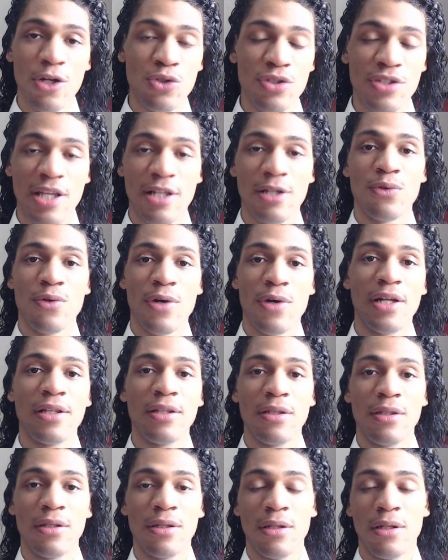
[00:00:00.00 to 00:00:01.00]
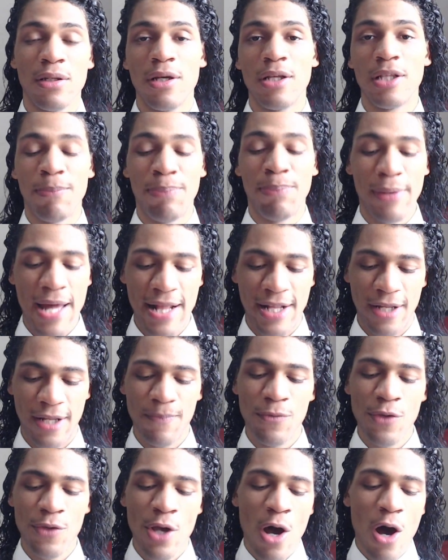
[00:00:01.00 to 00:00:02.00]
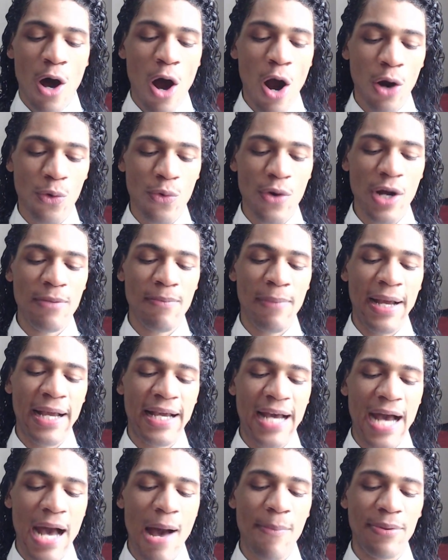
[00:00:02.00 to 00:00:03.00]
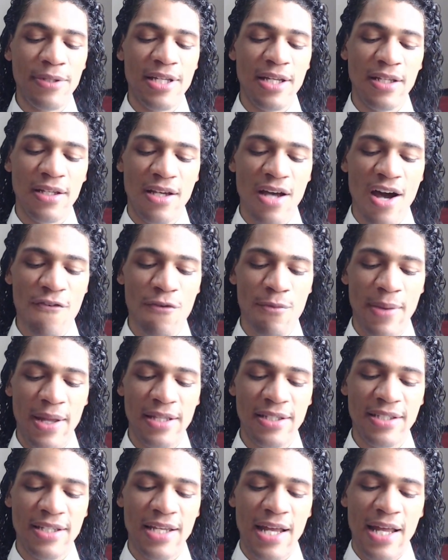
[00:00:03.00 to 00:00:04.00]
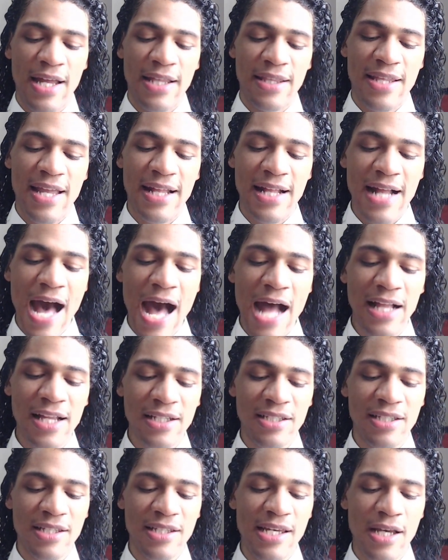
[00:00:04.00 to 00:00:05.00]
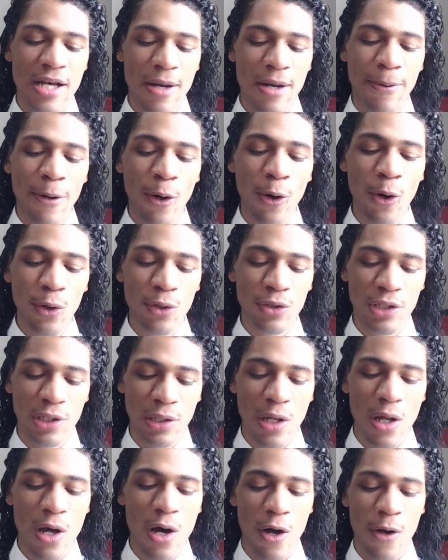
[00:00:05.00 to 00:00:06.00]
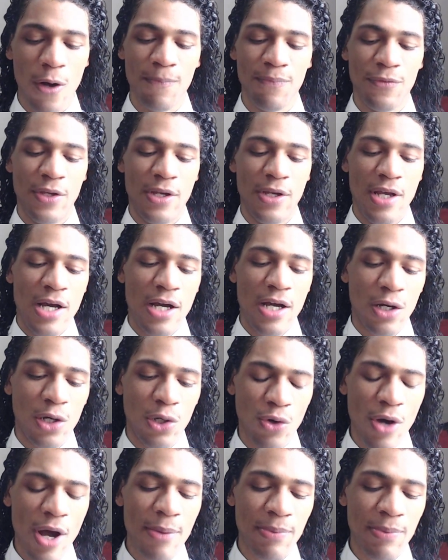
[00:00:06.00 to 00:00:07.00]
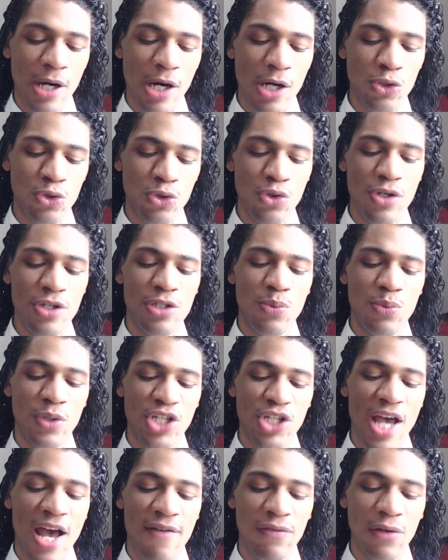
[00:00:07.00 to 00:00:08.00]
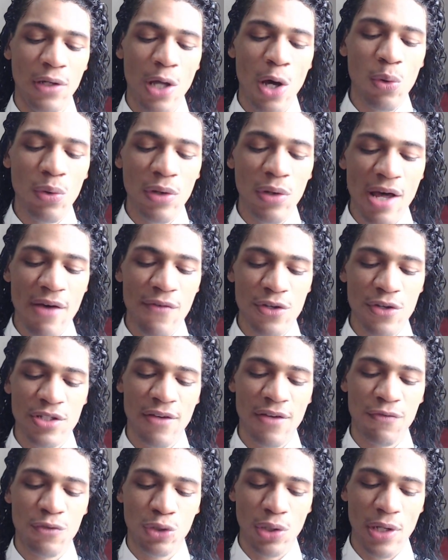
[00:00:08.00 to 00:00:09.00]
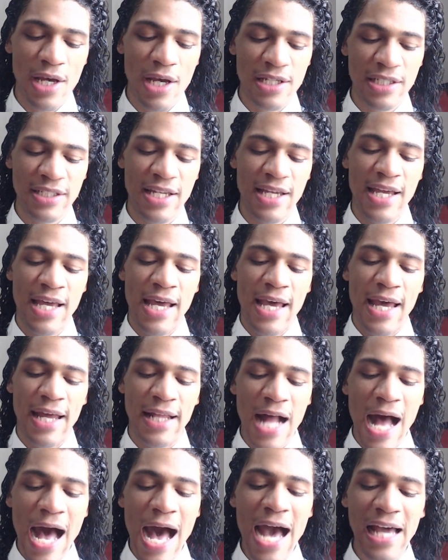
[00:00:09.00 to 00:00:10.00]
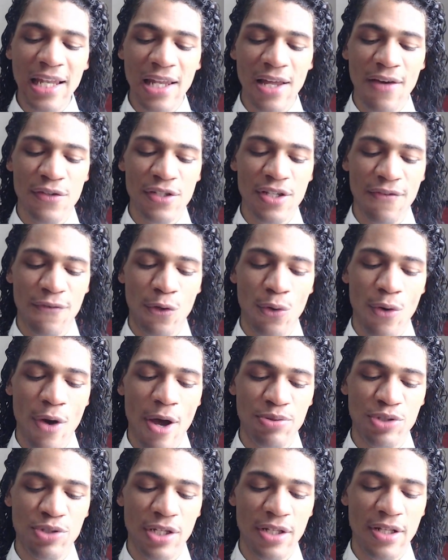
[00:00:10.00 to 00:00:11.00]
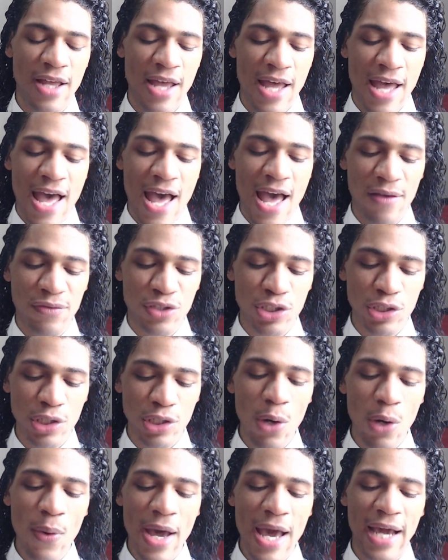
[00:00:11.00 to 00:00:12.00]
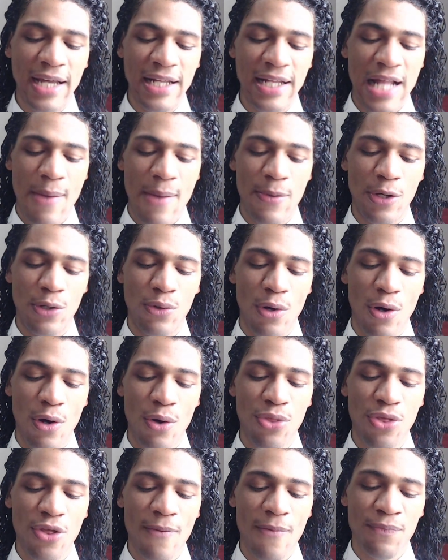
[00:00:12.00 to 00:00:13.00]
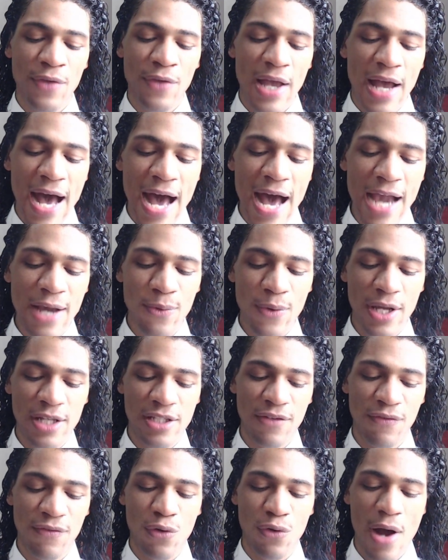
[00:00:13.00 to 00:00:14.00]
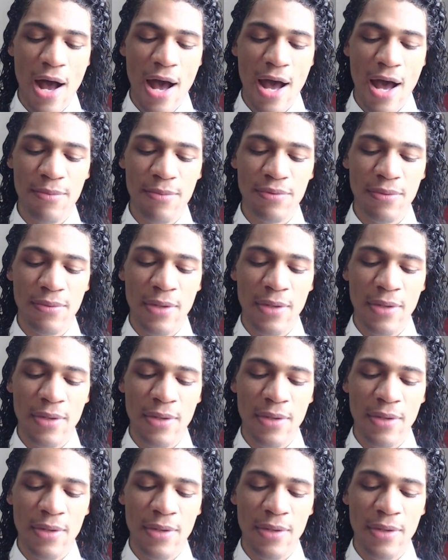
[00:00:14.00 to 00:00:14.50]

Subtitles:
that are run on the planet, are run by competent governments that honestly uphold the law. Corrupt countries which have low levels of trust and high levels of corruption have slow economic growth, high rates of crime,